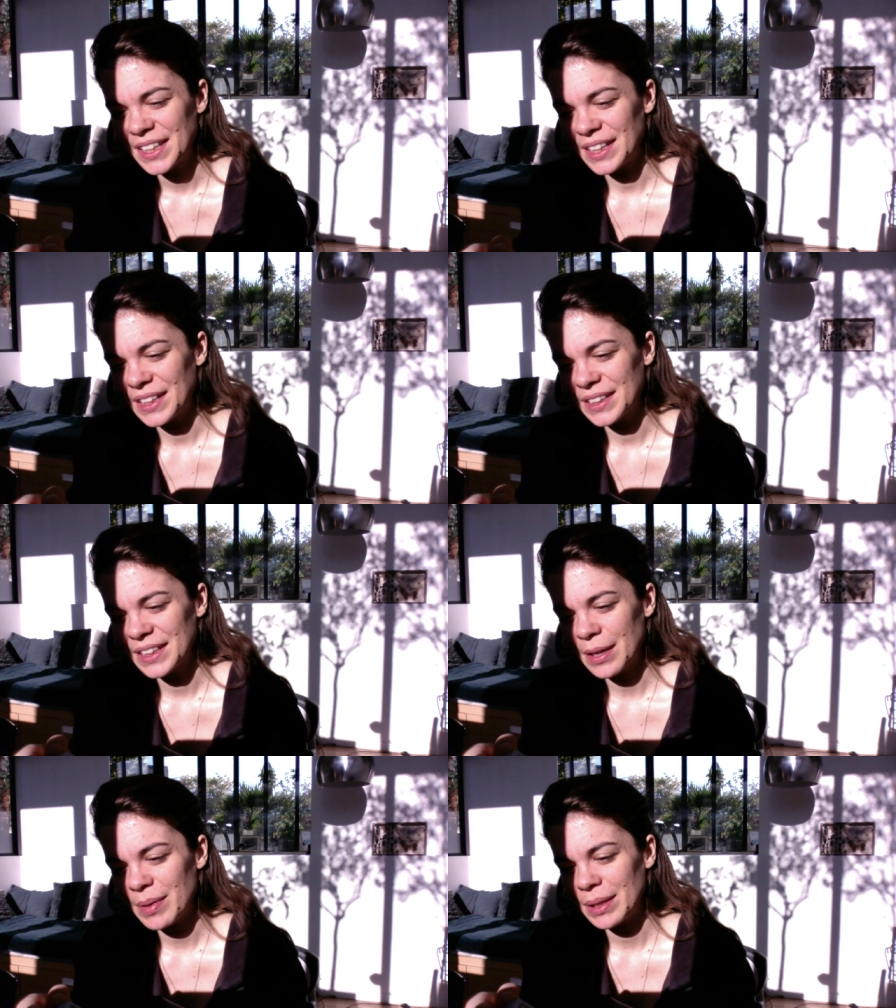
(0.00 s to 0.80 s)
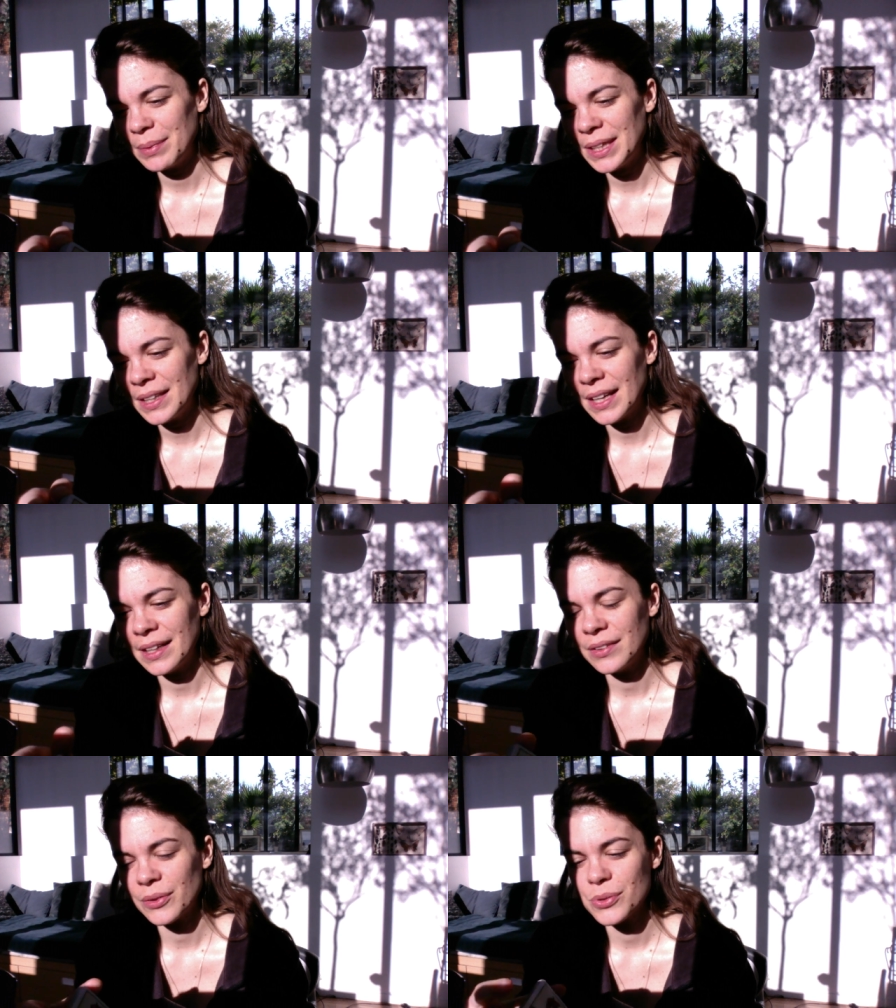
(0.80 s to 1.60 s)
uh, come at me
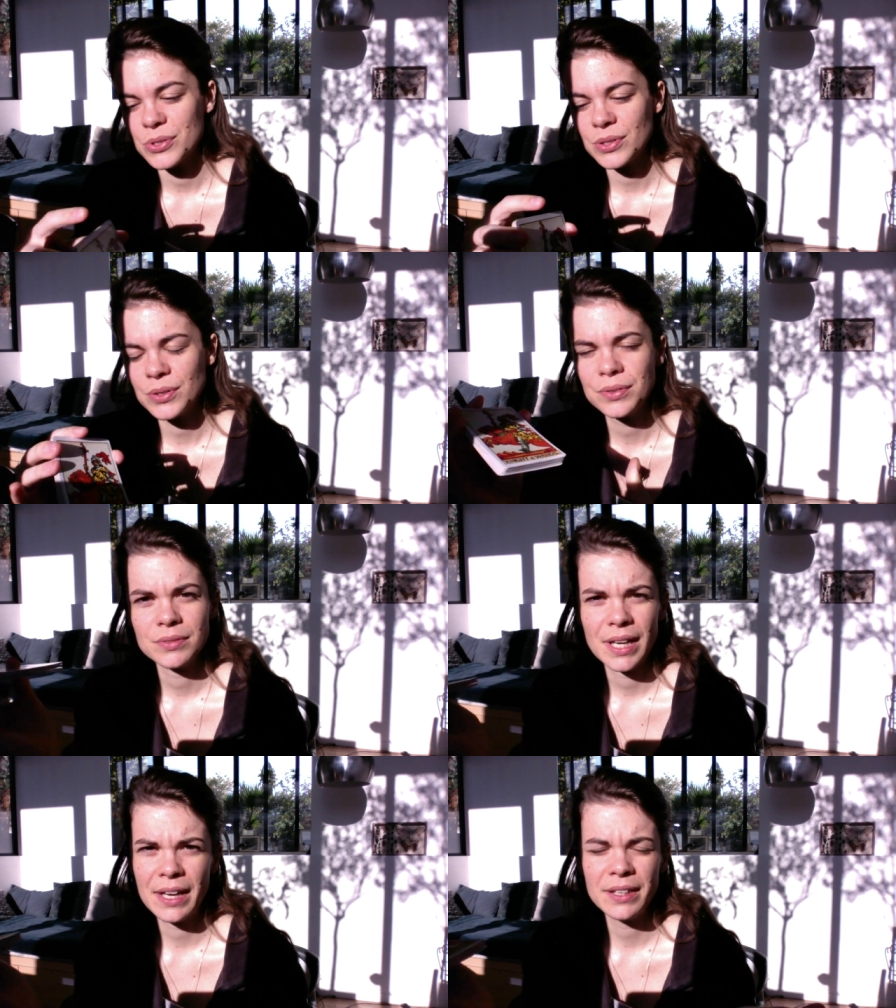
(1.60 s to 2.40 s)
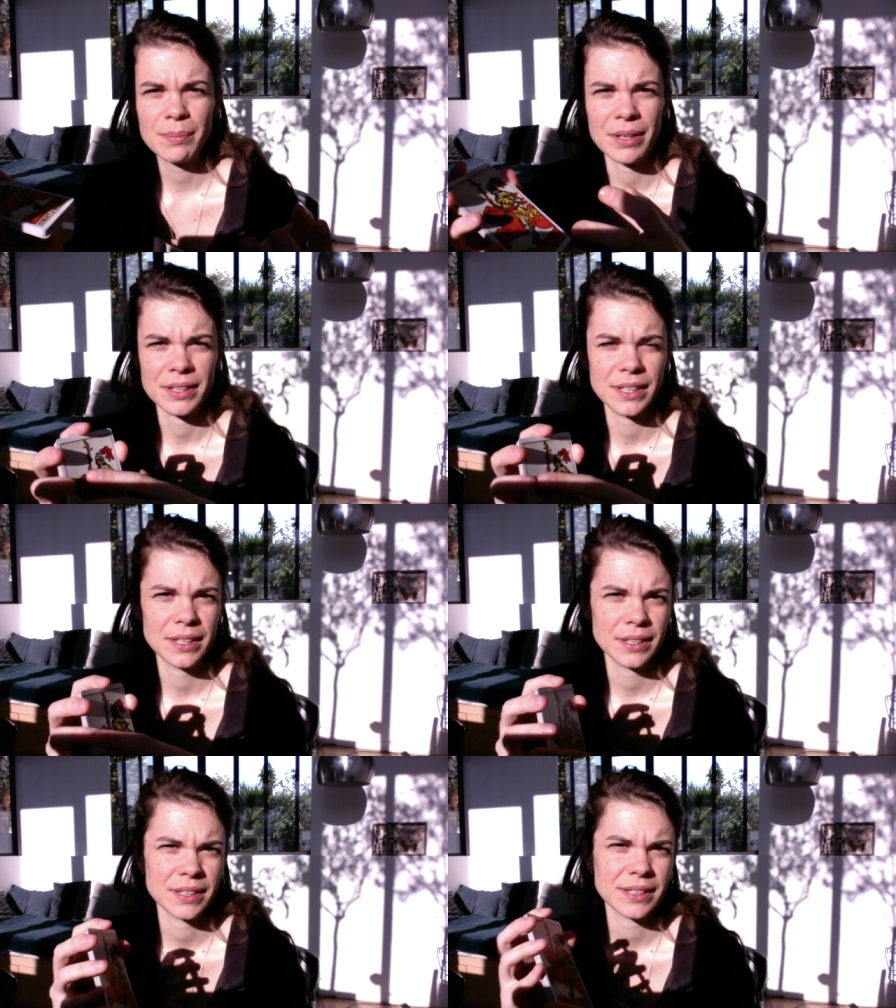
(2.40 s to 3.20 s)
and also
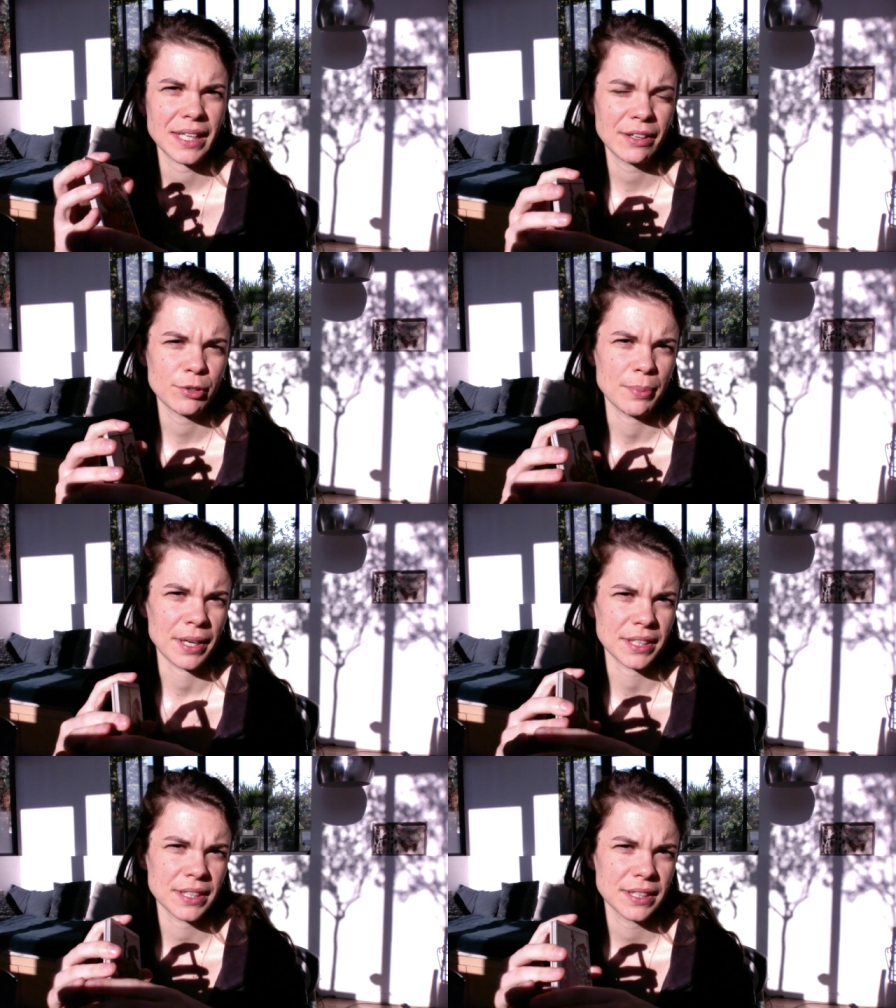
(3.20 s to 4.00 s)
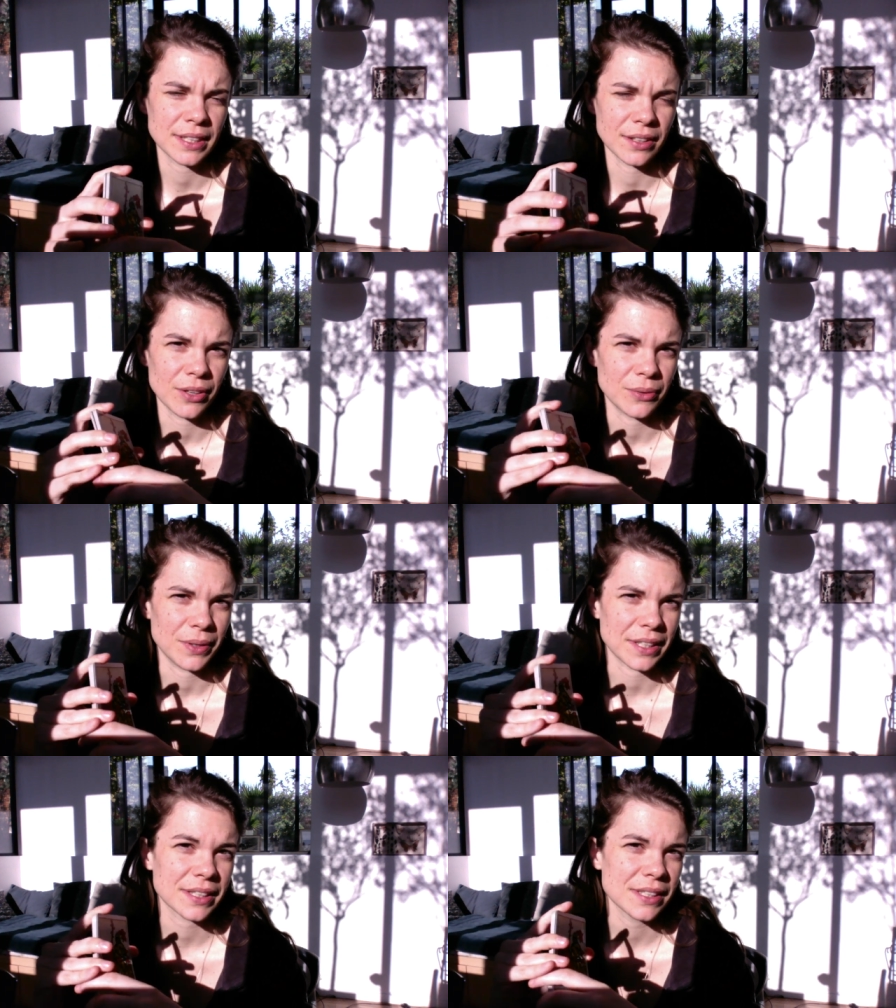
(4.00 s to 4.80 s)
anybody, everybody can learn
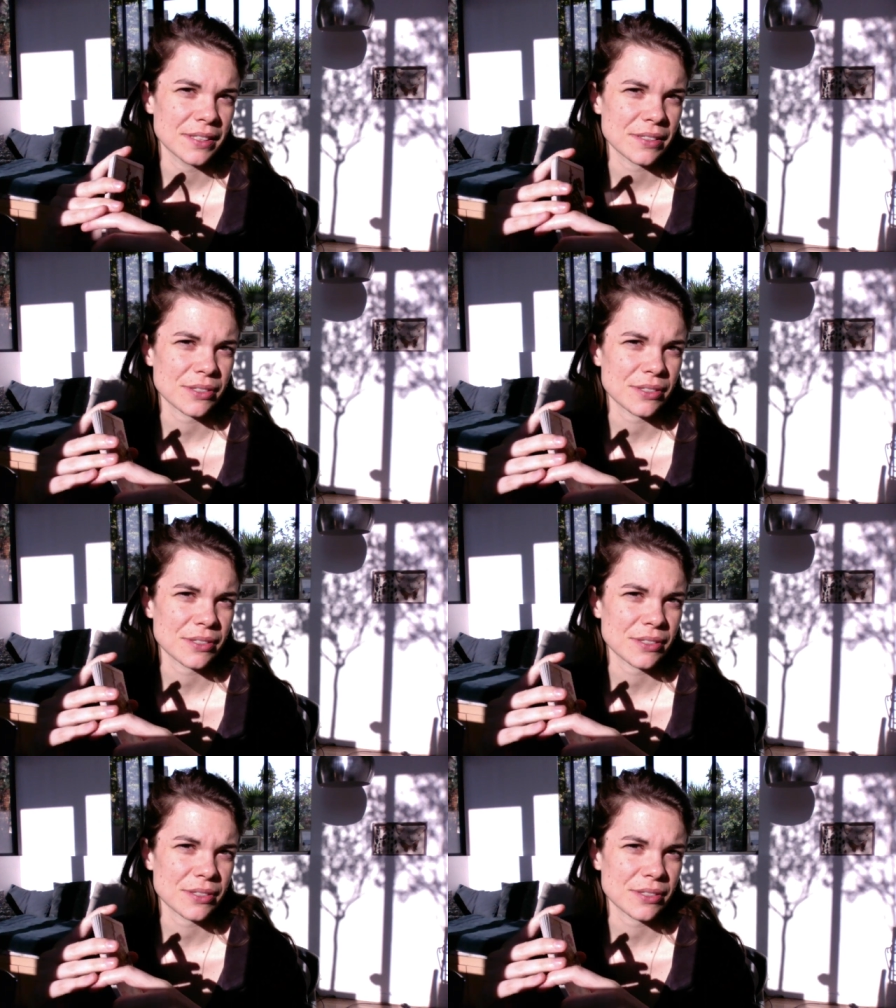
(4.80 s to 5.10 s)
Reiki.